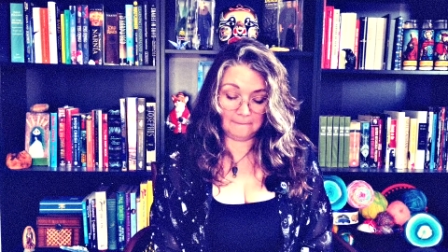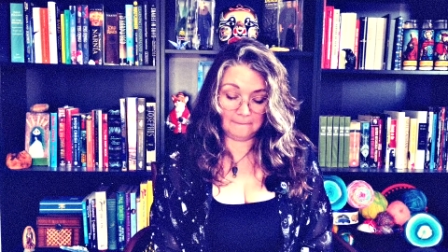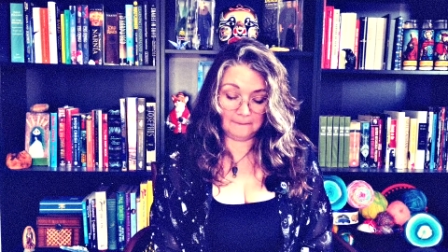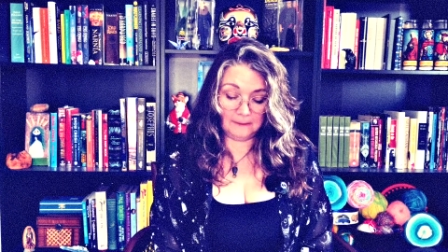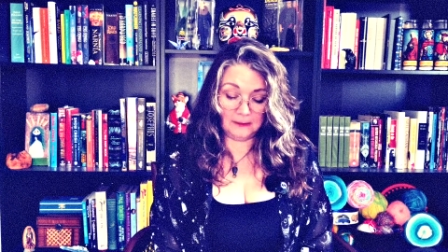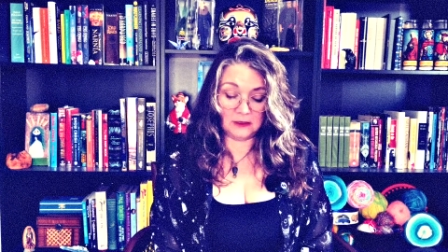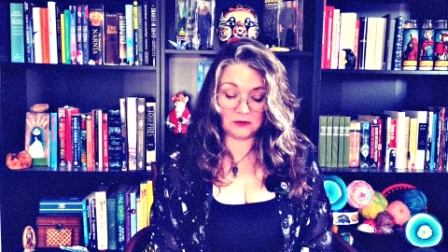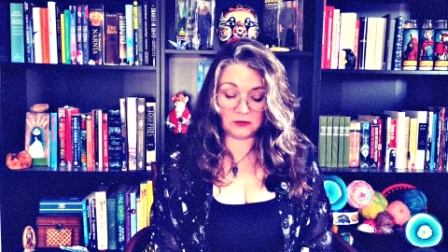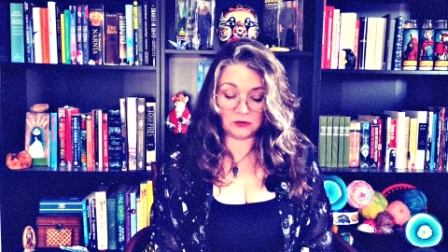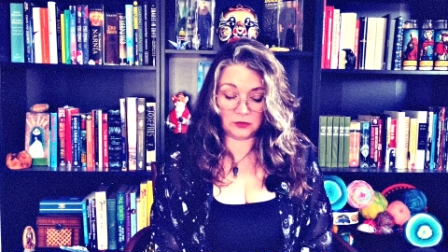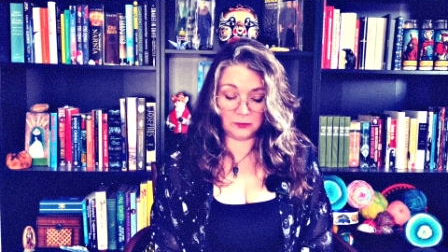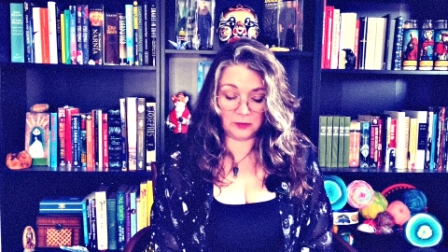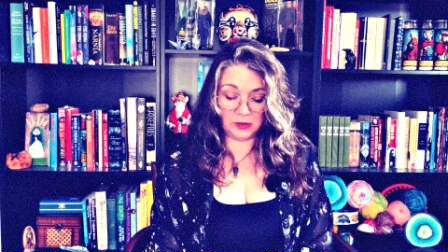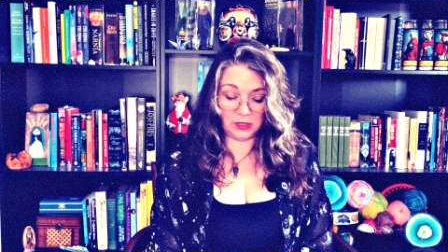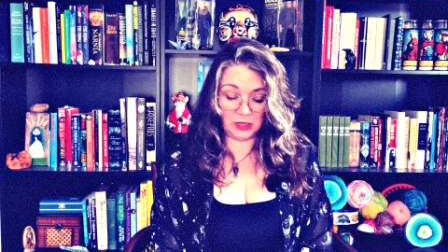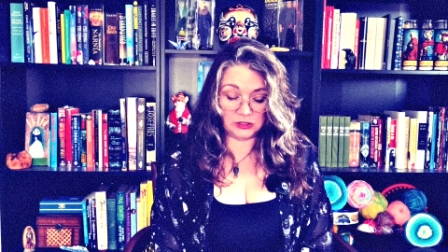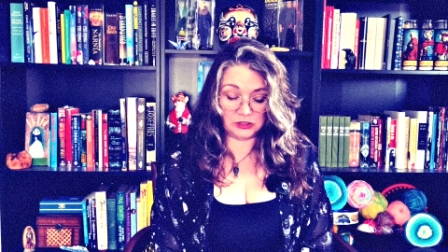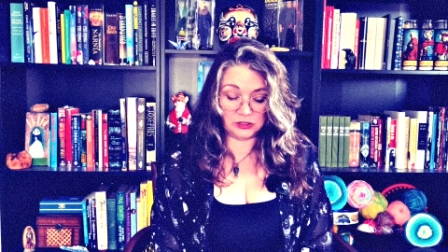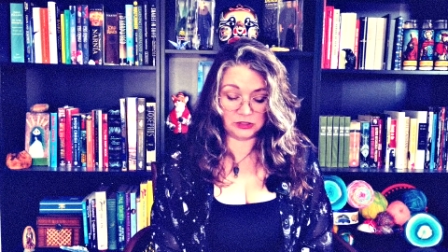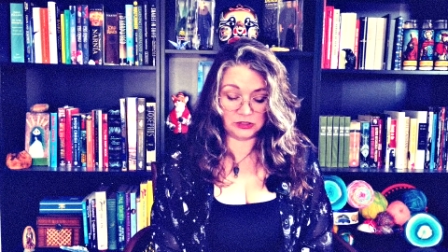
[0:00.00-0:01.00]
He told me
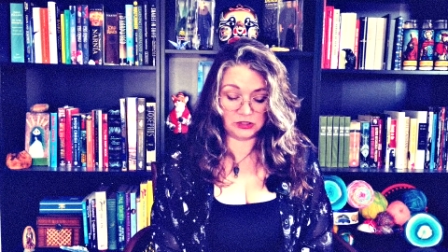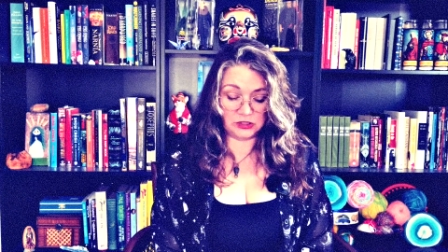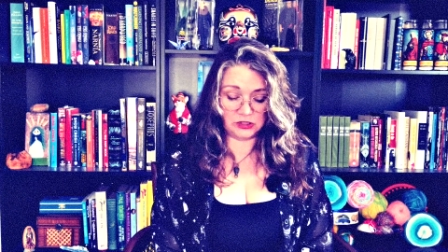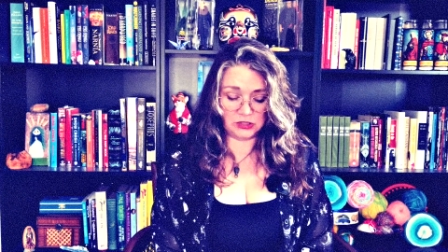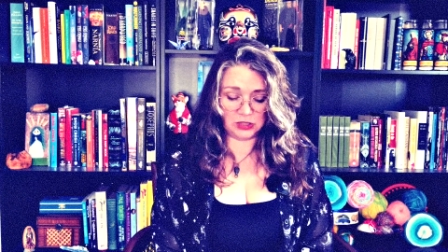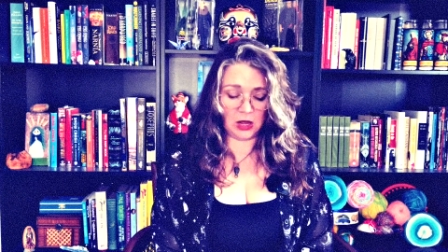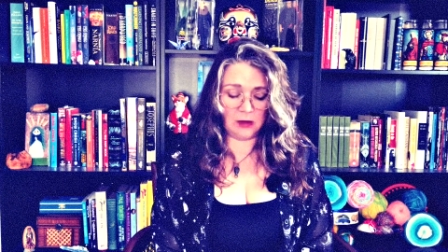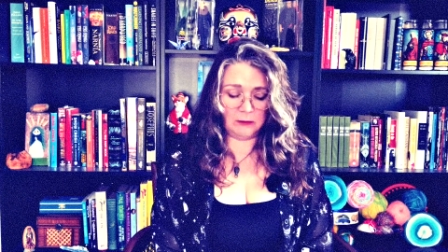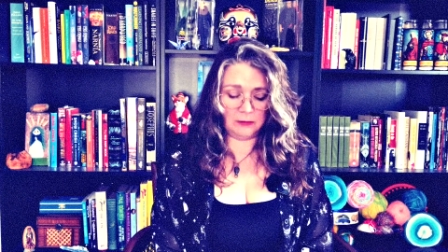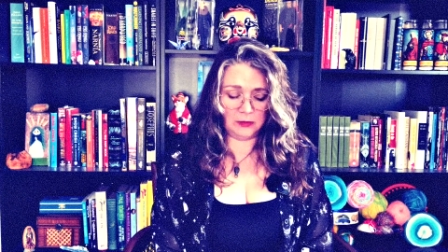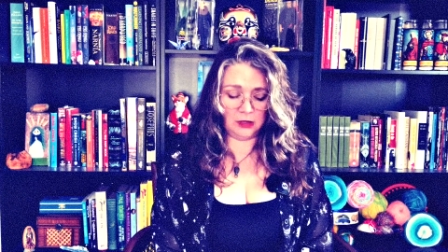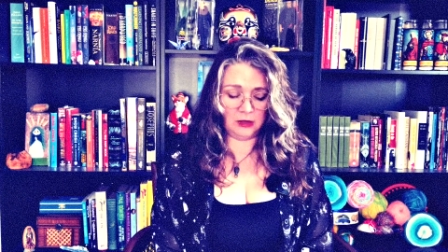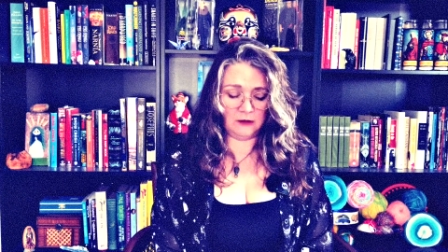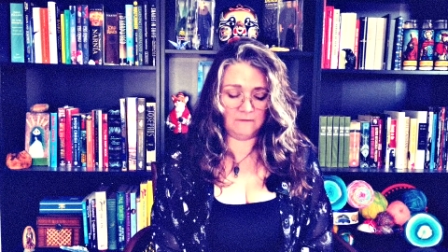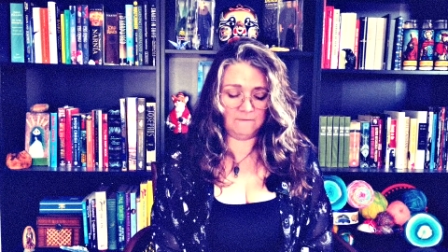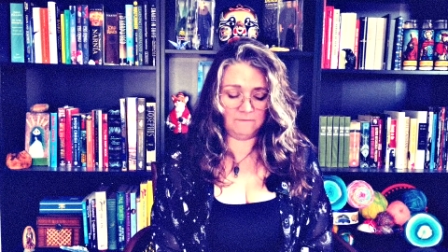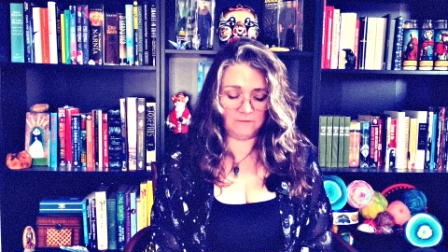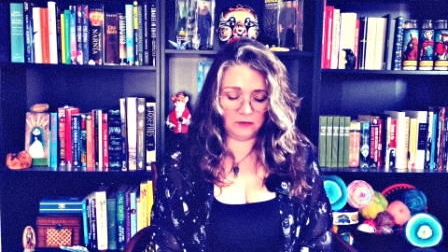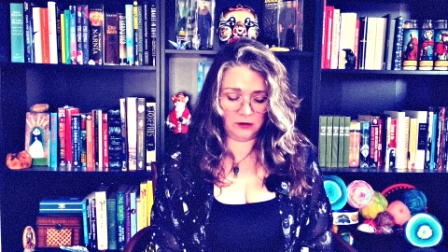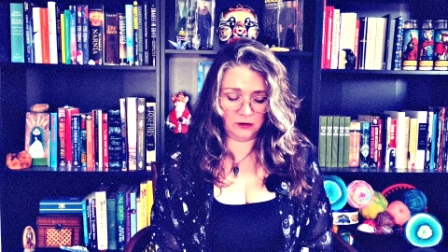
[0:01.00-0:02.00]
I should stop being
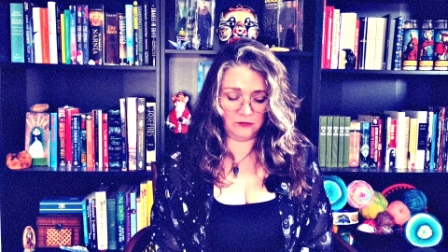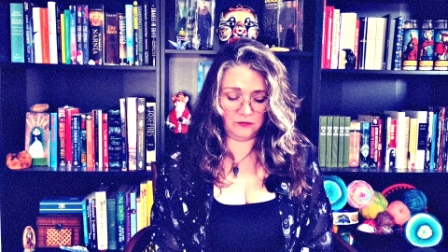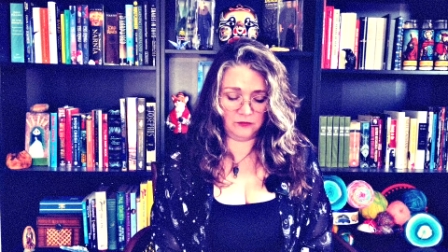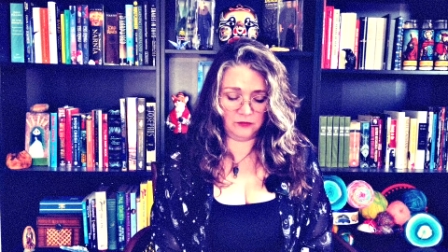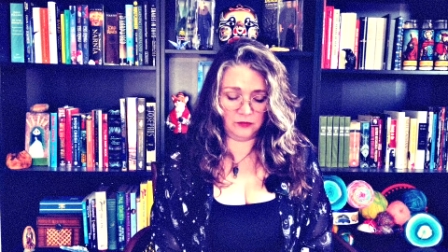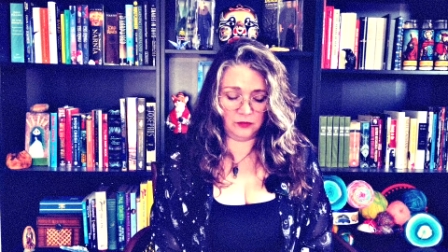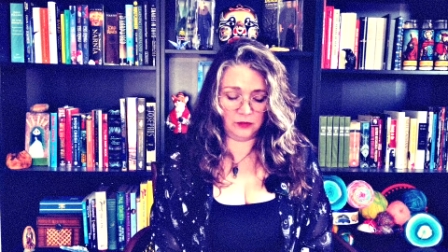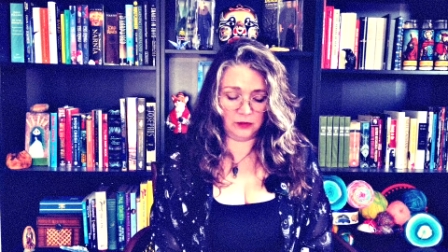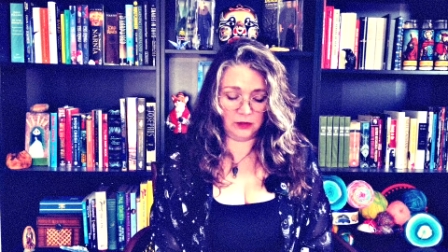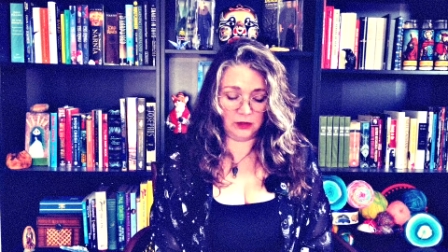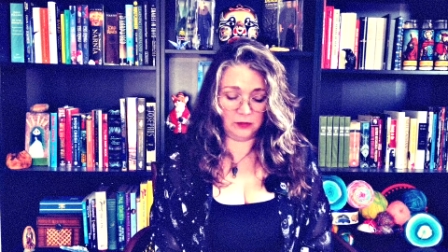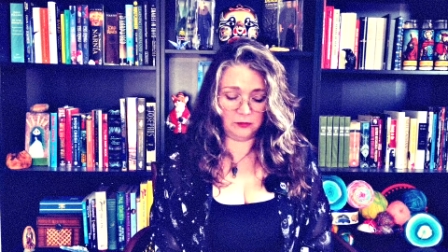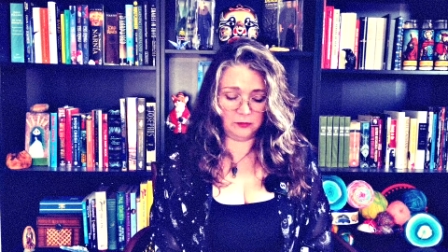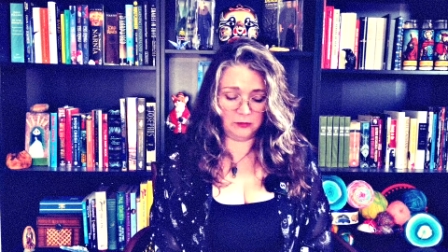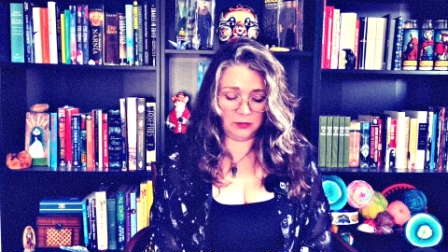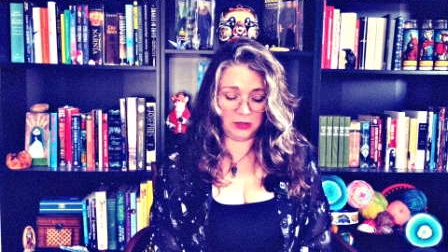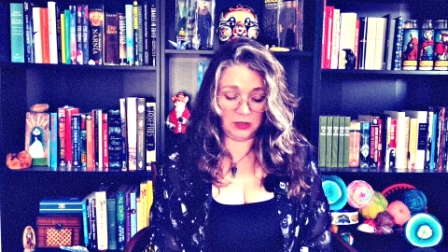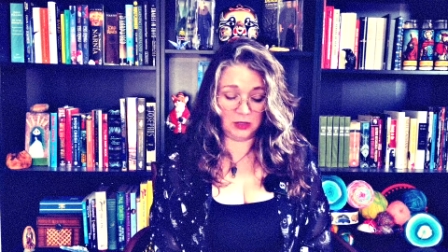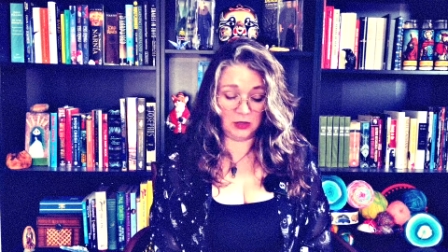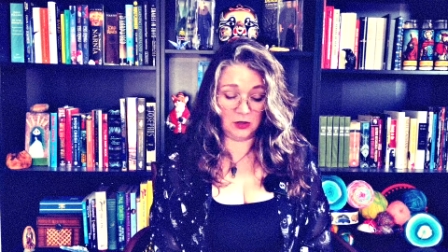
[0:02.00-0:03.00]
fearful and
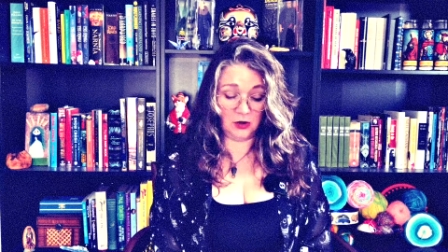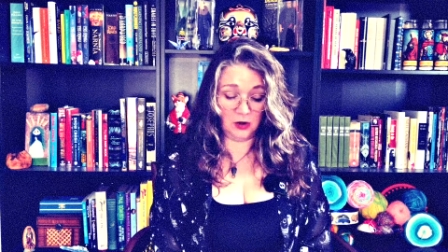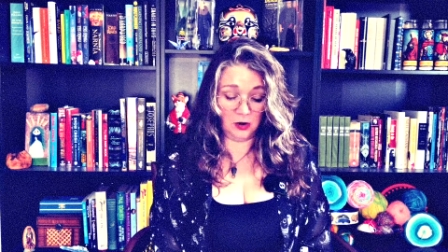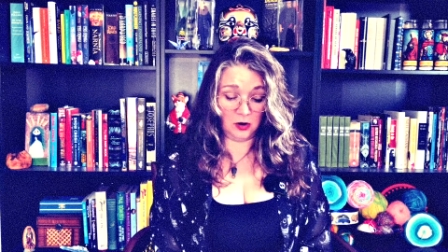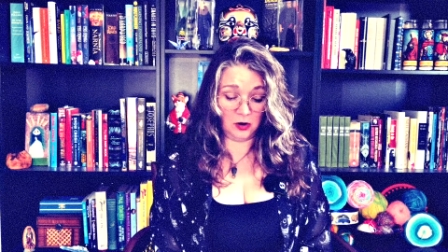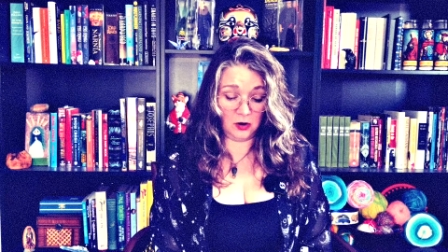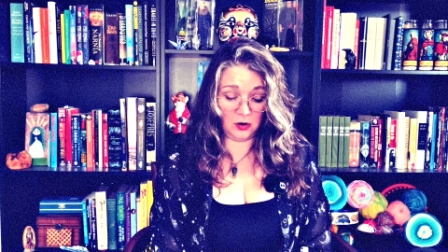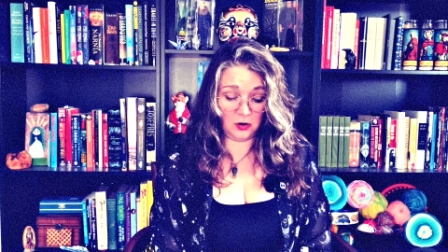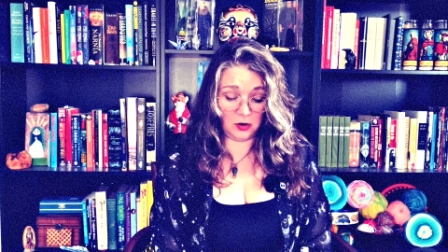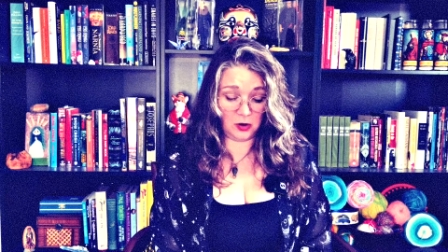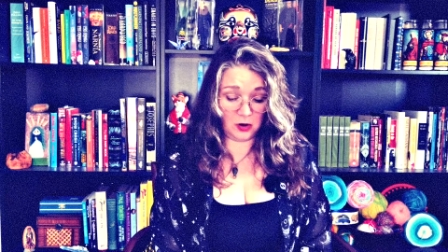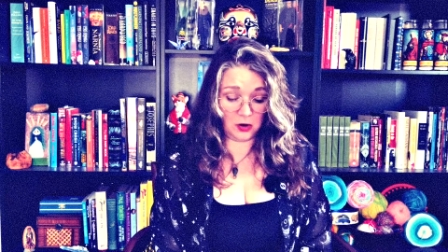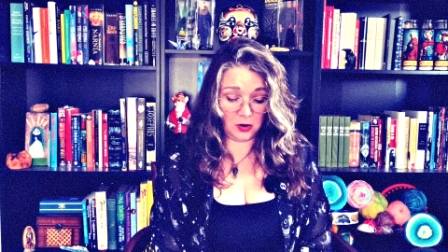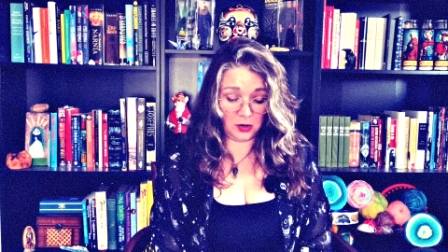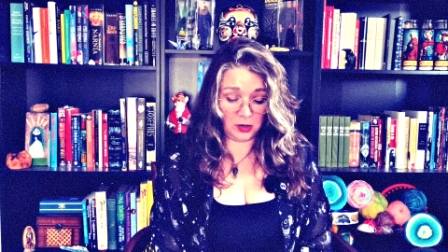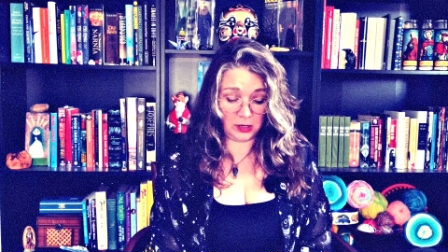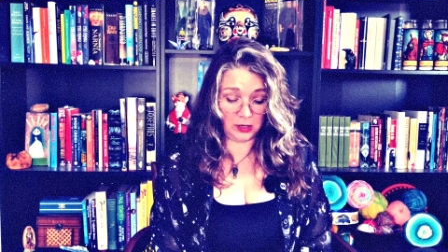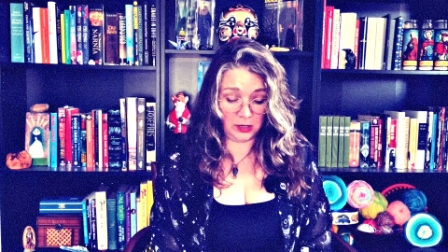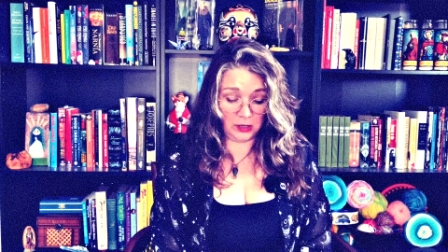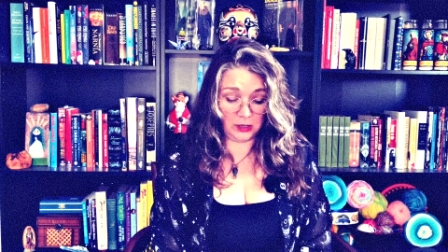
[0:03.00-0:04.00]
being
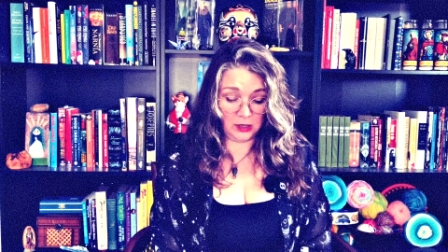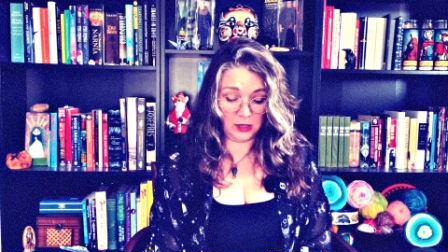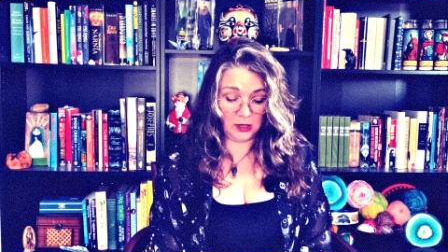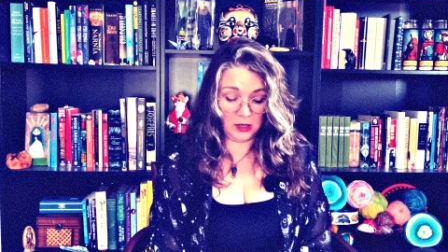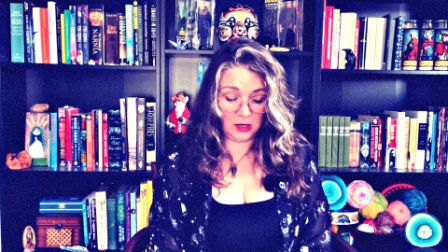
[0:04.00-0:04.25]
hard-hearted,